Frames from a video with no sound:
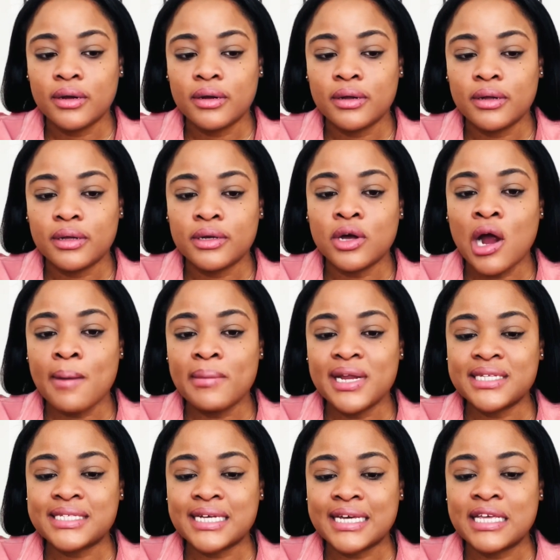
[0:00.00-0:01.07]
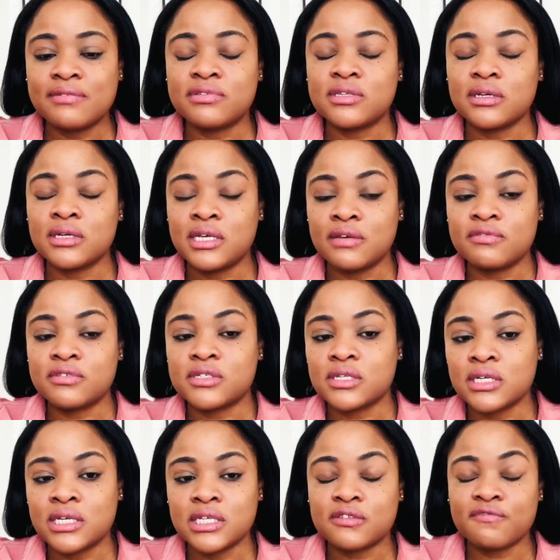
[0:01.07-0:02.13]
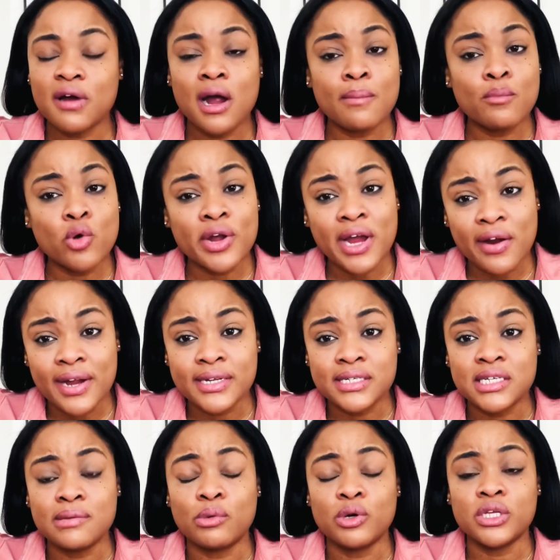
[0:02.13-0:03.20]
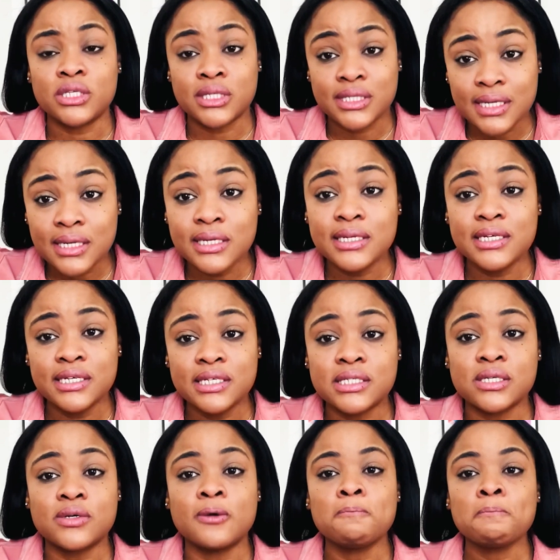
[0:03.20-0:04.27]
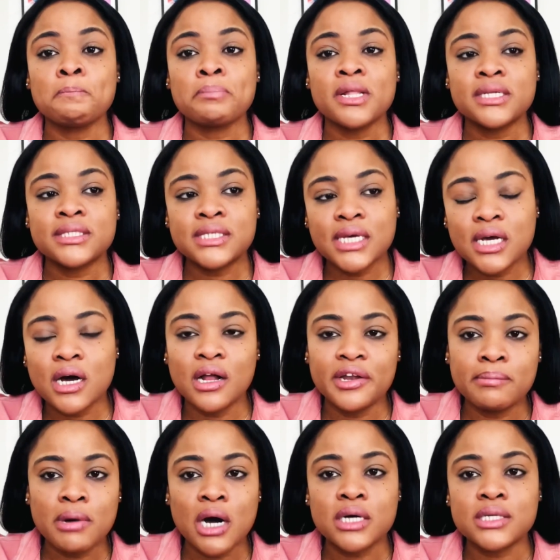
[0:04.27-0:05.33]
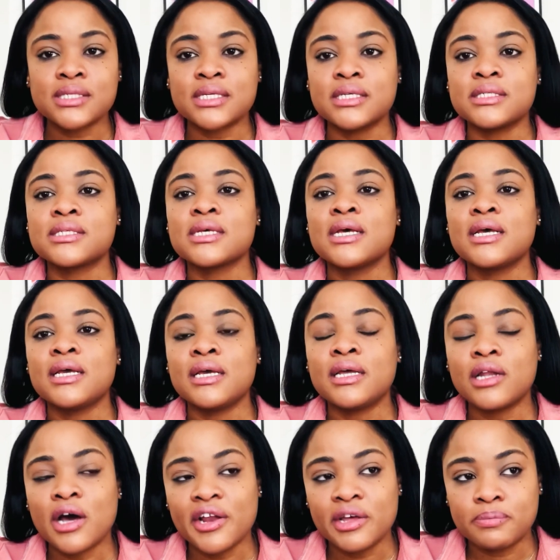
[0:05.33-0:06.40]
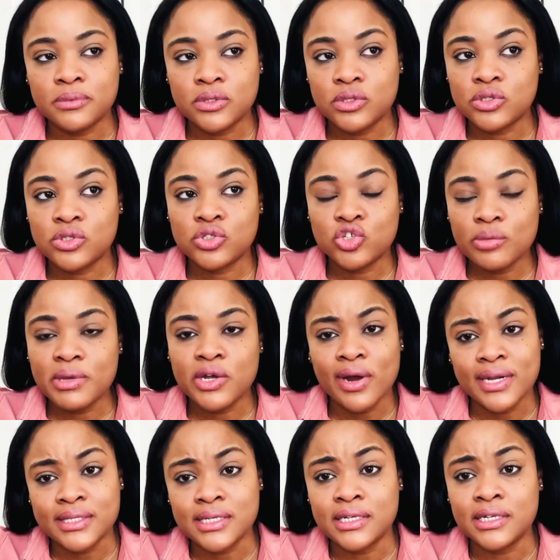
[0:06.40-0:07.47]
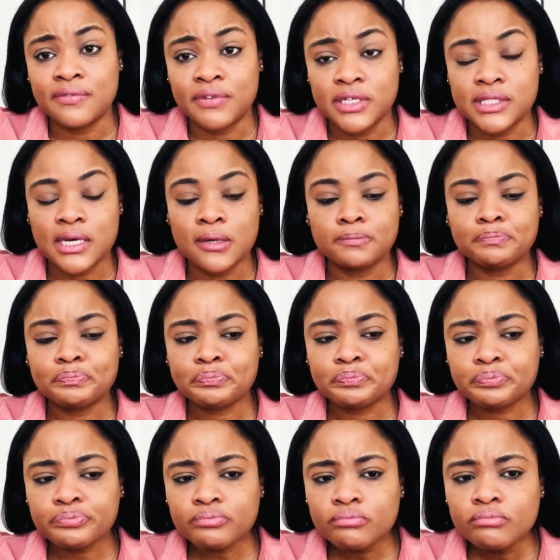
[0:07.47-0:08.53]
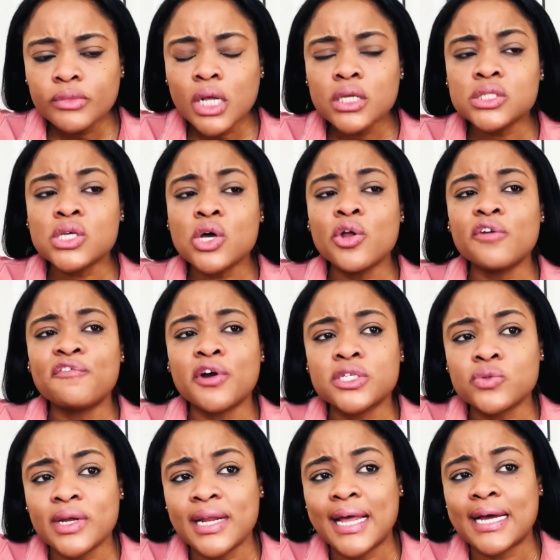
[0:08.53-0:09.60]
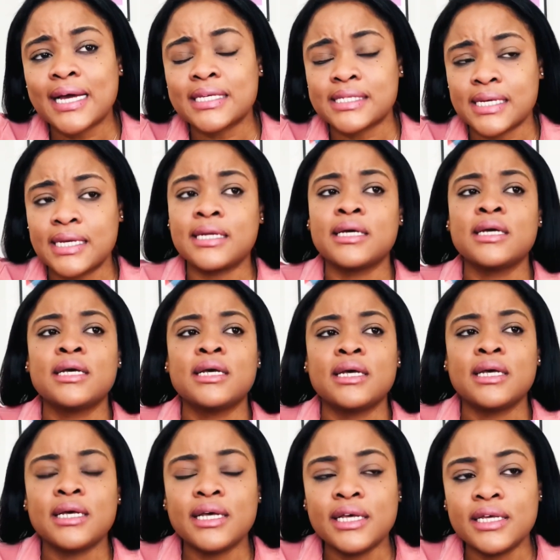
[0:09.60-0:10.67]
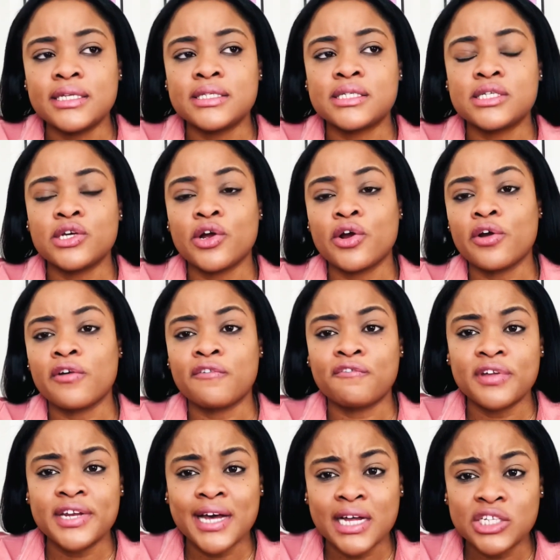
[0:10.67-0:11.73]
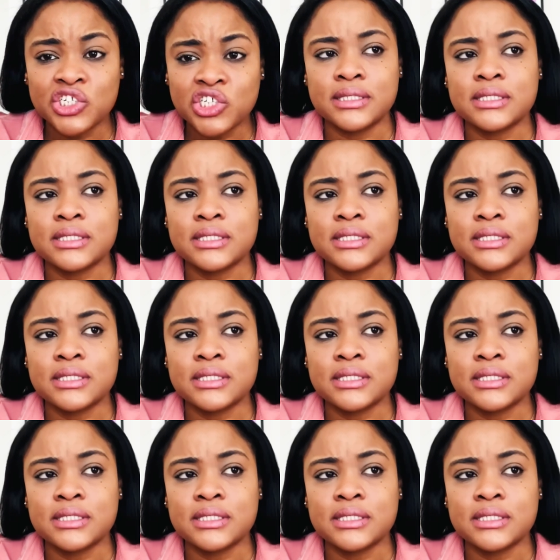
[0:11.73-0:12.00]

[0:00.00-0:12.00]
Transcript: The army letter gives far more guarantee, but you still need to tick all the boxes in order to be granted the visa. So the first one, like I said, is your financial.